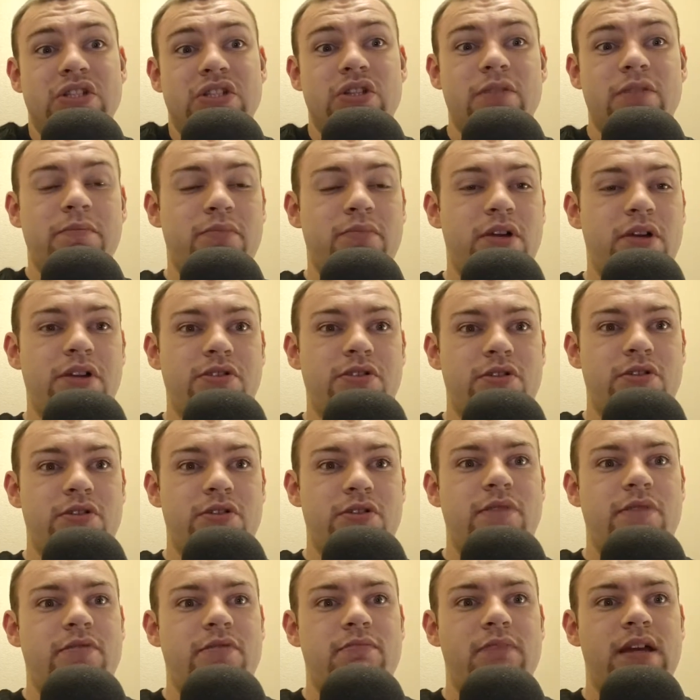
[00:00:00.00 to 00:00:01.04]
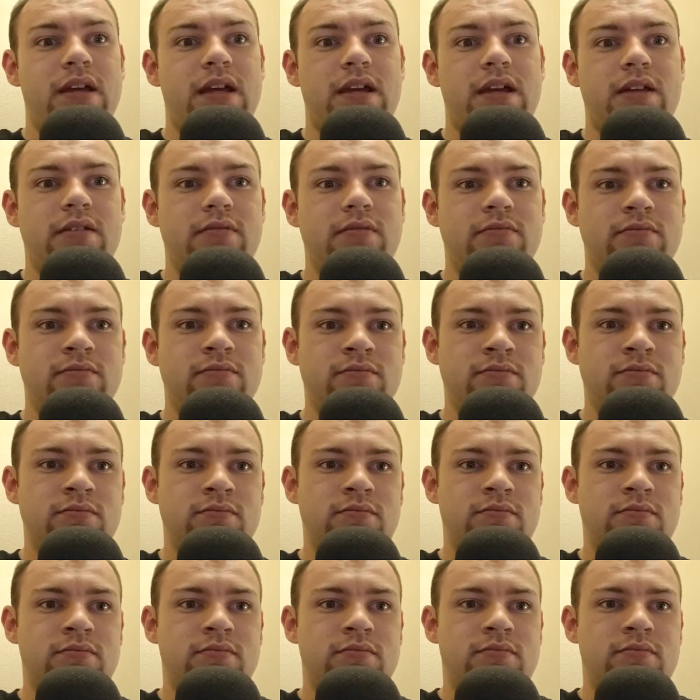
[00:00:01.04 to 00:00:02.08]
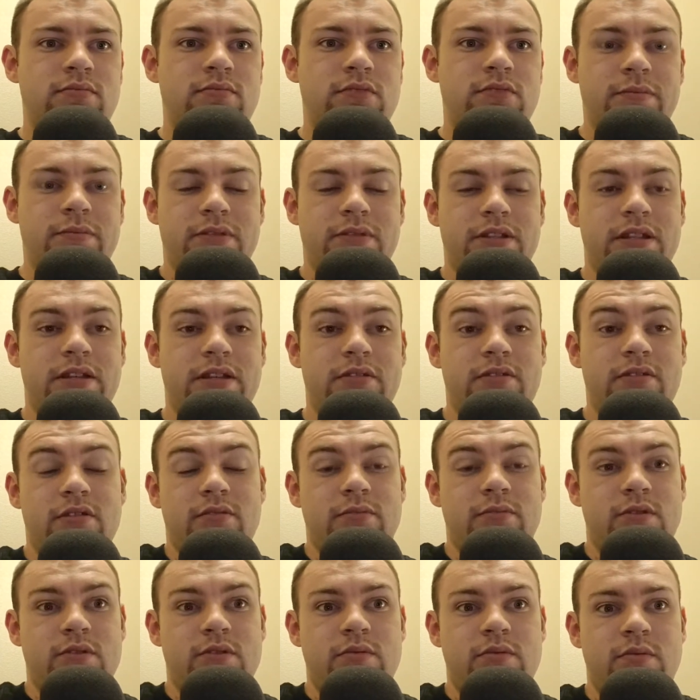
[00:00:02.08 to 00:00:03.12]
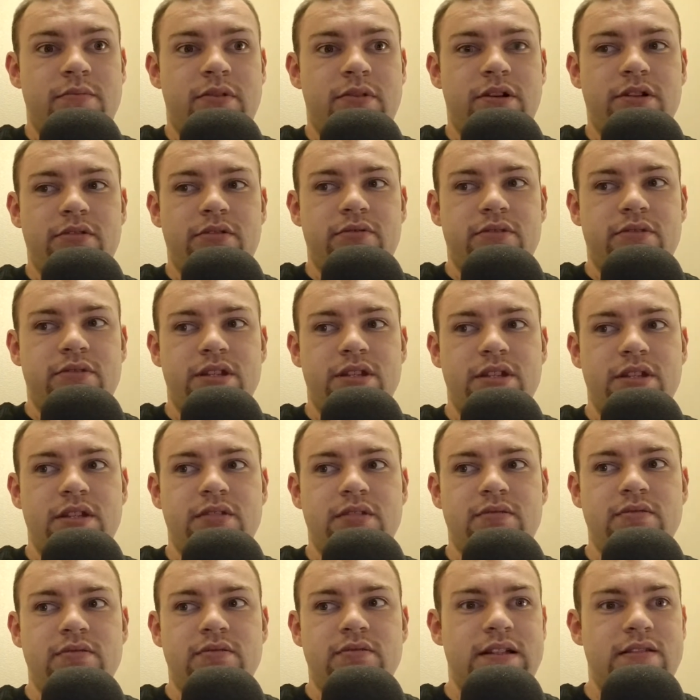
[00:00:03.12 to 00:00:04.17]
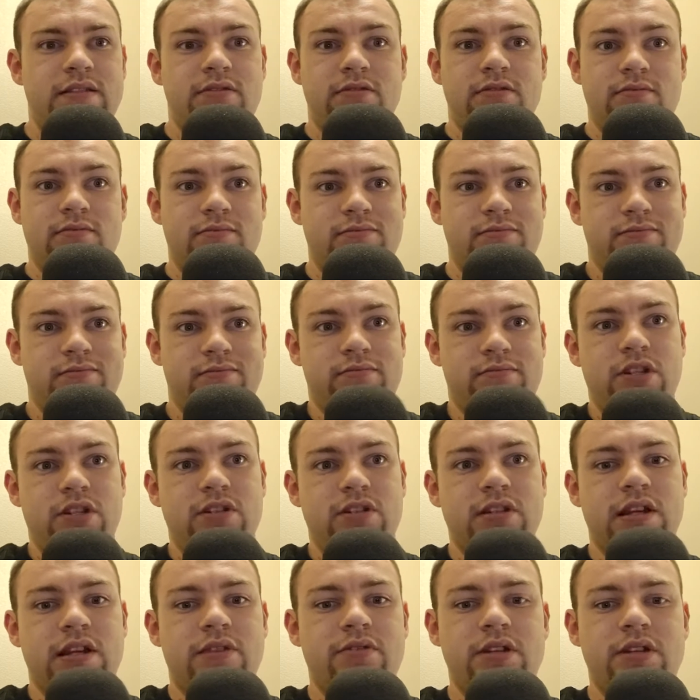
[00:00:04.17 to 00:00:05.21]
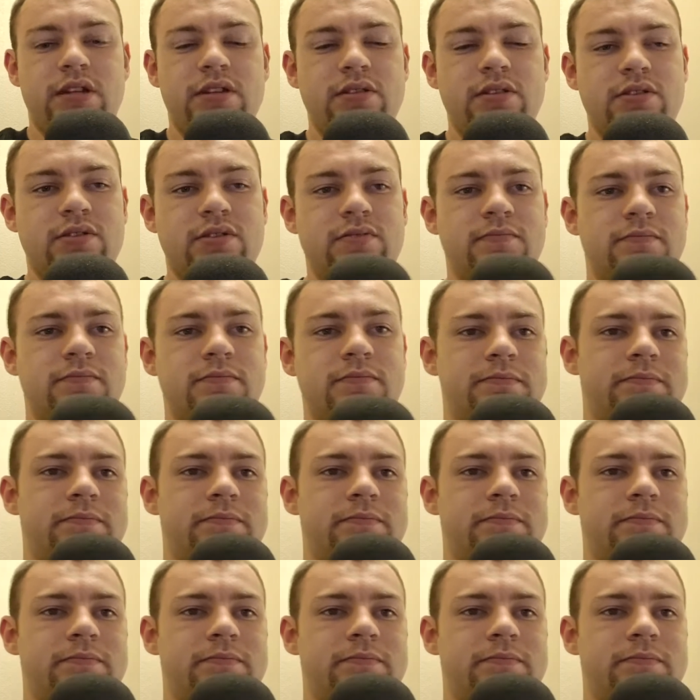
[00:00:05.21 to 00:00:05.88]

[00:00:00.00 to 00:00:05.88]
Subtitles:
the price you have to pay. to be able to go to the amusement park, really. That's just how it is.